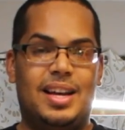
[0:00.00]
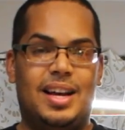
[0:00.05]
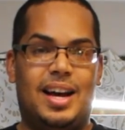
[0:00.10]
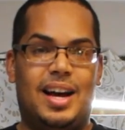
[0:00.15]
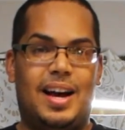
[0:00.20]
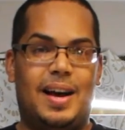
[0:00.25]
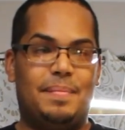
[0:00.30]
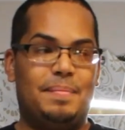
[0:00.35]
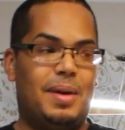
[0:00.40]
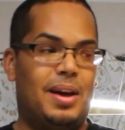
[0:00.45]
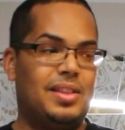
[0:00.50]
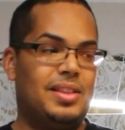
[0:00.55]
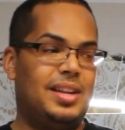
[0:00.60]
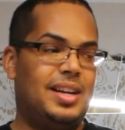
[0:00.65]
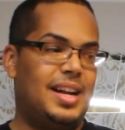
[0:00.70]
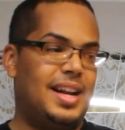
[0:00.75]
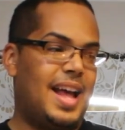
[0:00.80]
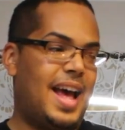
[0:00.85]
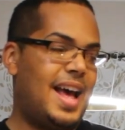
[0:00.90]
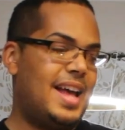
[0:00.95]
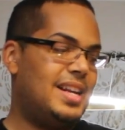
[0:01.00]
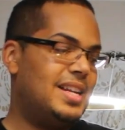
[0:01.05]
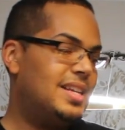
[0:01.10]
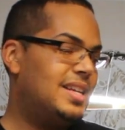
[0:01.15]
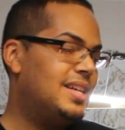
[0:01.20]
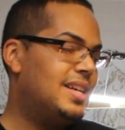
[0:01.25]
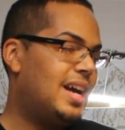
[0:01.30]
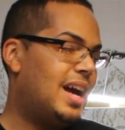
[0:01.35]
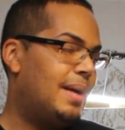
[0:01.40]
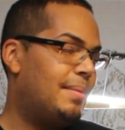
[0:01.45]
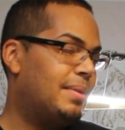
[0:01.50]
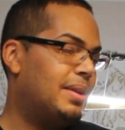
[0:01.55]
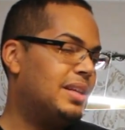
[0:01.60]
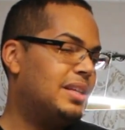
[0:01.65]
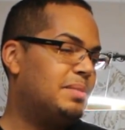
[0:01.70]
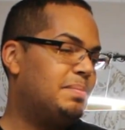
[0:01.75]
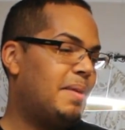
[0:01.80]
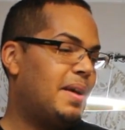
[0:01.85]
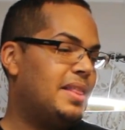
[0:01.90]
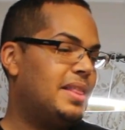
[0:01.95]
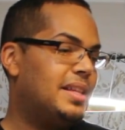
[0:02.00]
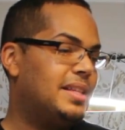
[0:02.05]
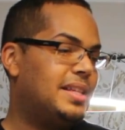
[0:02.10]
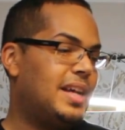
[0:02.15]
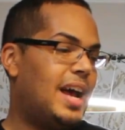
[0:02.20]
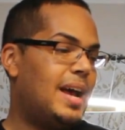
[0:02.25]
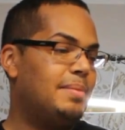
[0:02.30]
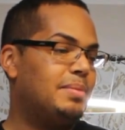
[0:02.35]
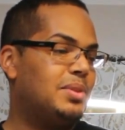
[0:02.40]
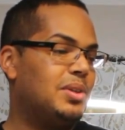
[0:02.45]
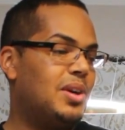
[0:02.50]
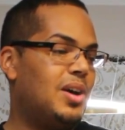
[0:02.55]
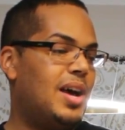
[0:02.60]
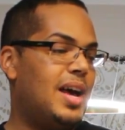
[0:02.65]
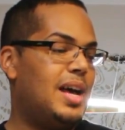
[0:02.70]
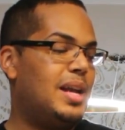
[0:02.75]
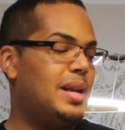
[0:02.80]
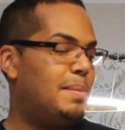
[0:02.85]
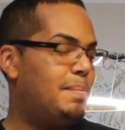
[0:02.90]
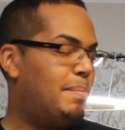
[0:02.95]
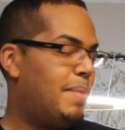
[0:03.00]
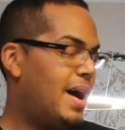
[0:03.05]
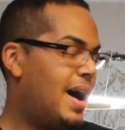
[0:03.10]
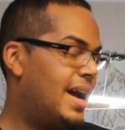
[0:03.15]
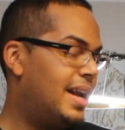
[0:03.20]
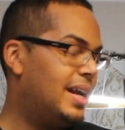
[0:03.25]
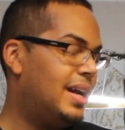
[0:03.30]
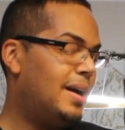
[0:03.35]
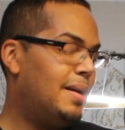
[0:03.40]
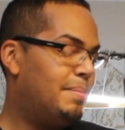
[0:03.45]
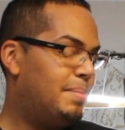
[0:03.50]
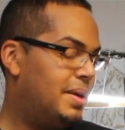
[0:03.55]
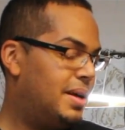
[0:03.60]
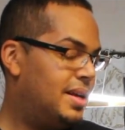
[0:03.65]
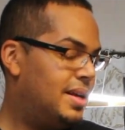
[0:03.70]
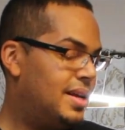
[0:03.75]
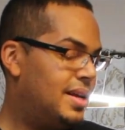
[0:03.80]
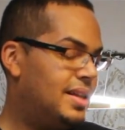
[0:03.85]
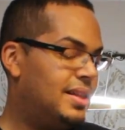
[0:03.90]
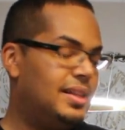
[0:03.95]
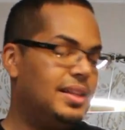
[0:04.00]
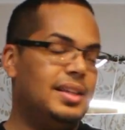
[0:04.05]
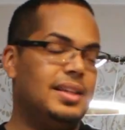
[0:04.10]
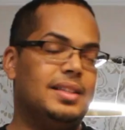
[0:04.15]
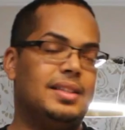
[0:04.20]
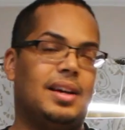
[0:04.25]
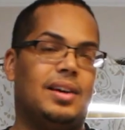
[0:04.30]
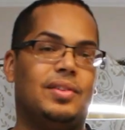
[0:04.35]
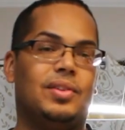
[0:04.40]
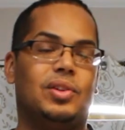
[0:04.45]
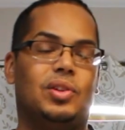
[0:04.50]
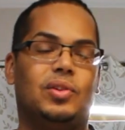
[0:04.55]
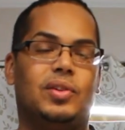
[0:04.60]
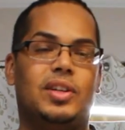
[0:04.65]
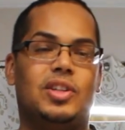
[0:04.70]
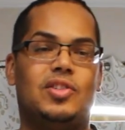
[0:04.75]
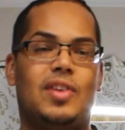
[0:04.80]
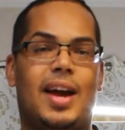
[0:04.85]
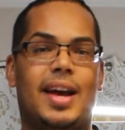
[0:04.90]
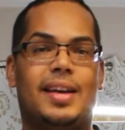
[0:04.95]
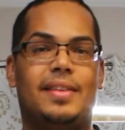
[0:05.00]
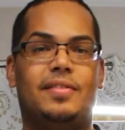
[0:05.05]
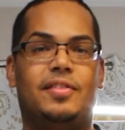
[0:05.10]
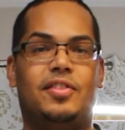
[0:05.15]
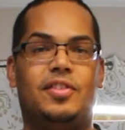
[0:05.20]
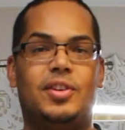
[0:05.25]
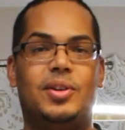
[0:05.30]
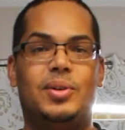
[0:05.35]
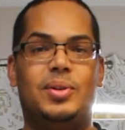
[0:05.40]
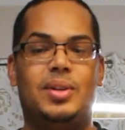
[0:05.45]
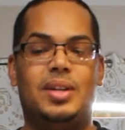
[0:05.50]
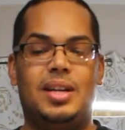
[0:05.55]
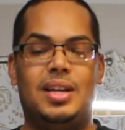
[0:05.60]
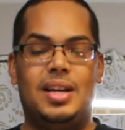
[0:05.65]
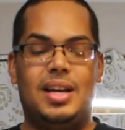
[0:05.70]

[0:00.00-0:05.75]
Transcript: Other than that, I'm gonna spend the time to go ahead and pot up these other 3 dragon fruit,